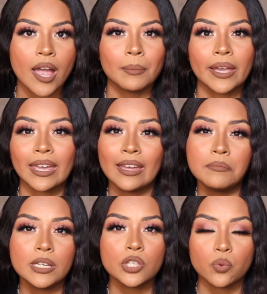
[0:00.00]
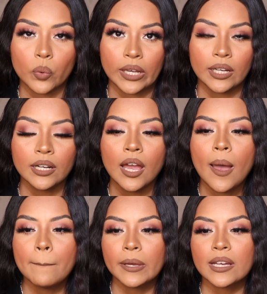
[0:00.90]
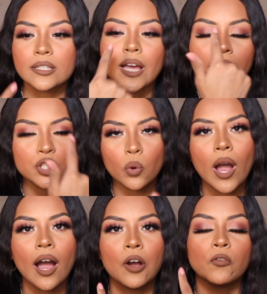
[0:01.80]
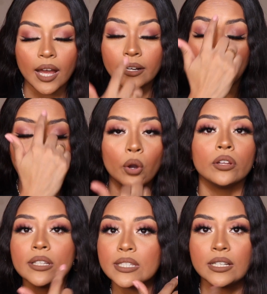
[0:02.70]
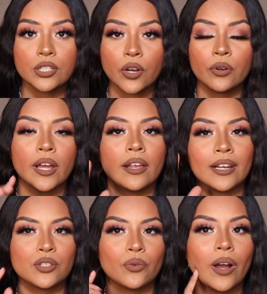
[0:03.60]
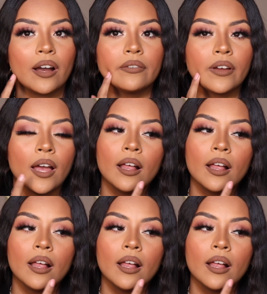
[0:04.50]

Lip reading: I'm like in between because I do have an oily T-zone and I do have